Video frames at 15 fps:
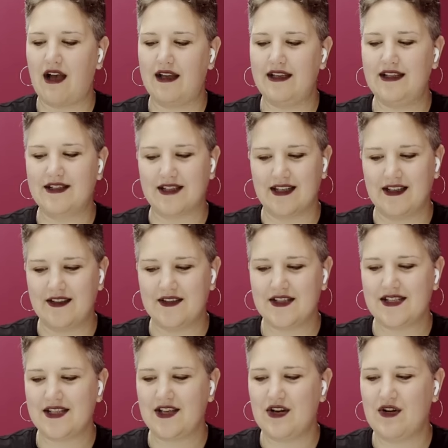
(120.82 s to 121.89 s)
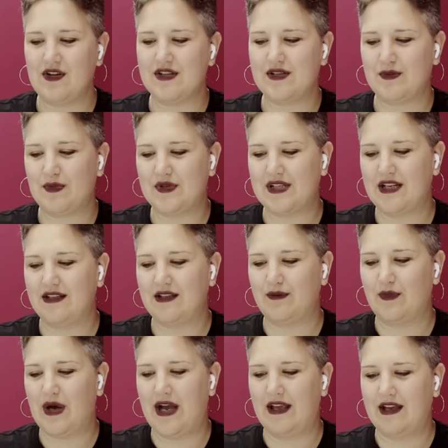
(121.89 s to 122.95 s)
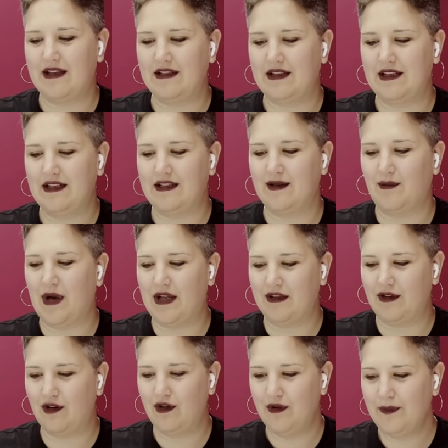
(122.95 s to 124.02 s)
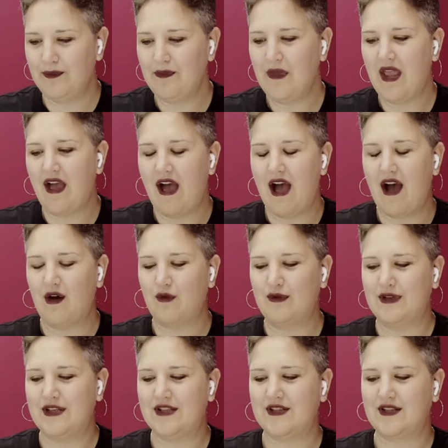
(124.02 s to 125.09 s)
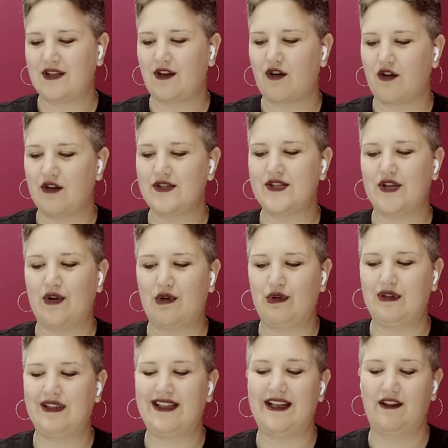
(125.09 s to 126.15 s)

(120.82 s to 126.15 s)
Italy this year is represented by Angelina Mango with her song La